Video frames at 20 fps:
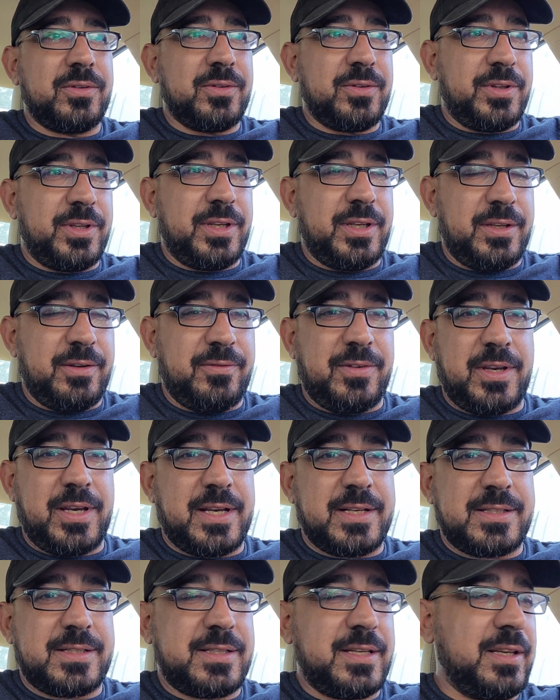the
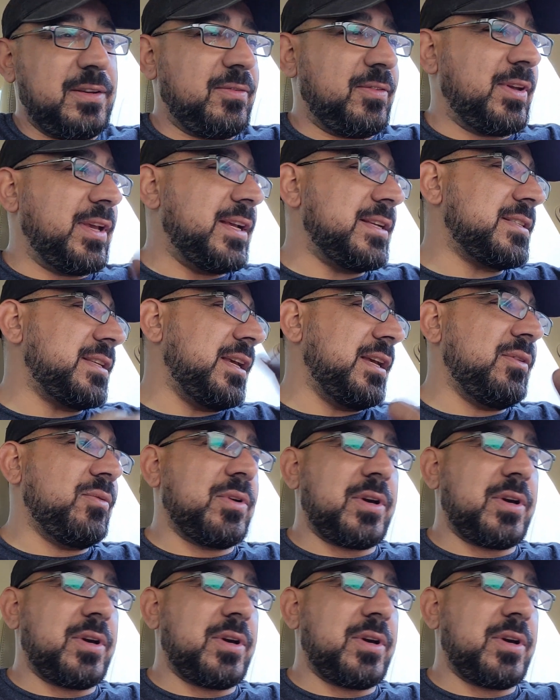VSC, VSA,